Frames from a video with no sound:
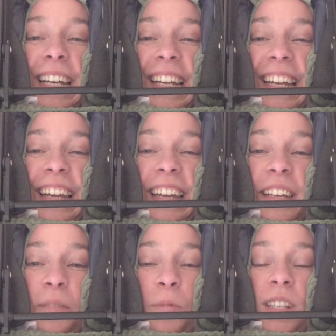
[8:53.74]
But
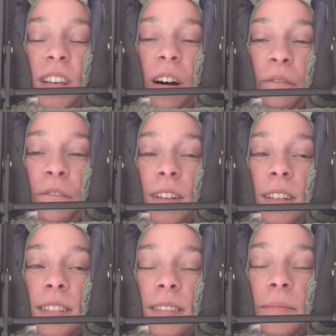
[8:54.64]
if you want to say something
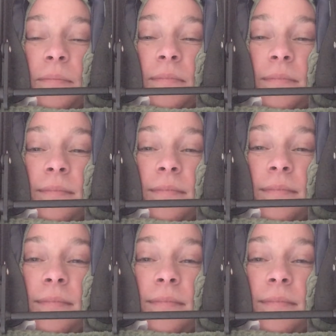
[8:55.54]
nice, we want nice